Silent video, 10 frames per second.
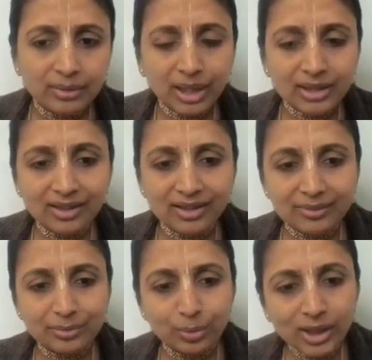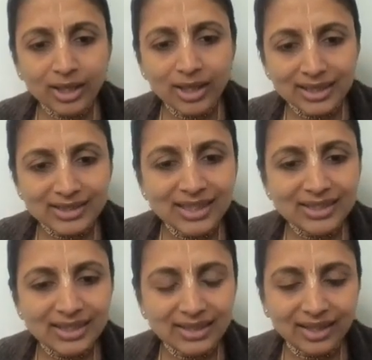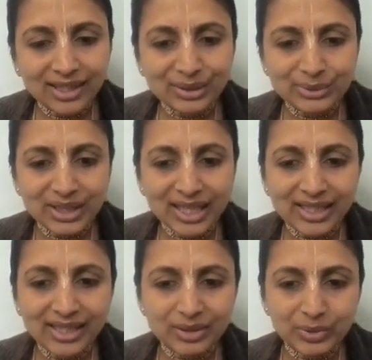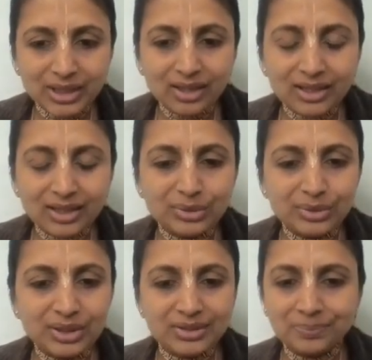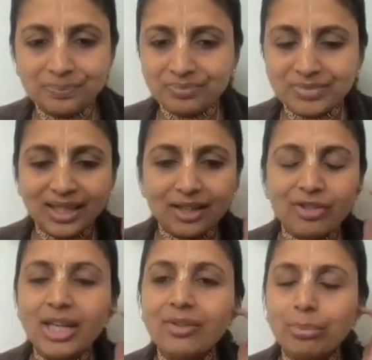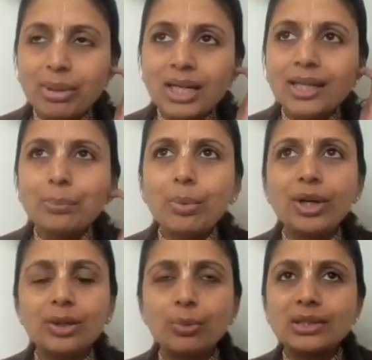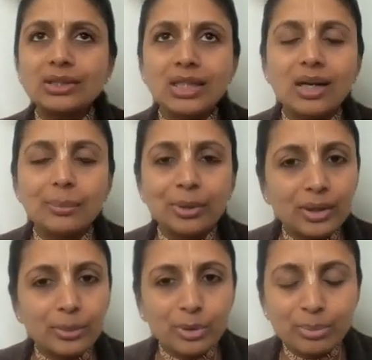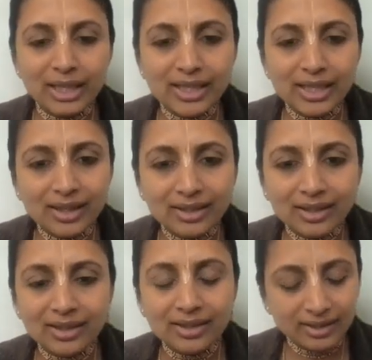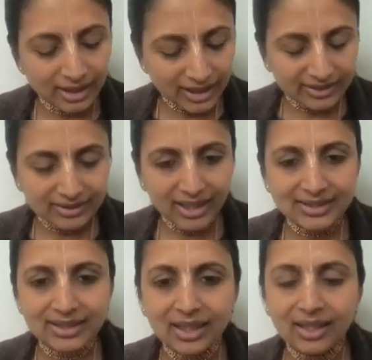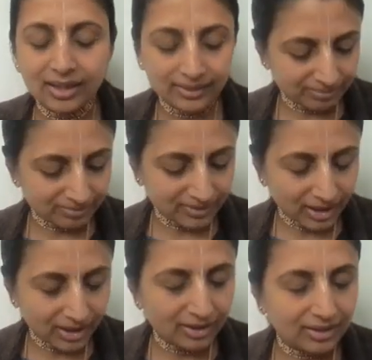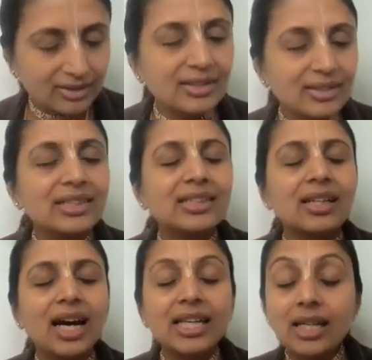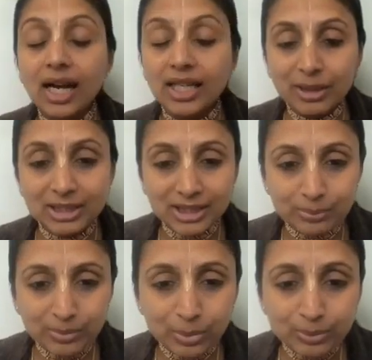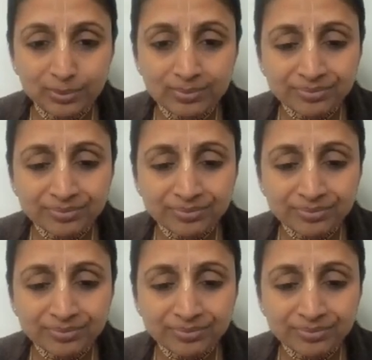But what our acharyas are trying to say here with regards to this, a very brilliant point was brought about by our His Grace Hari Pashad Prabhu.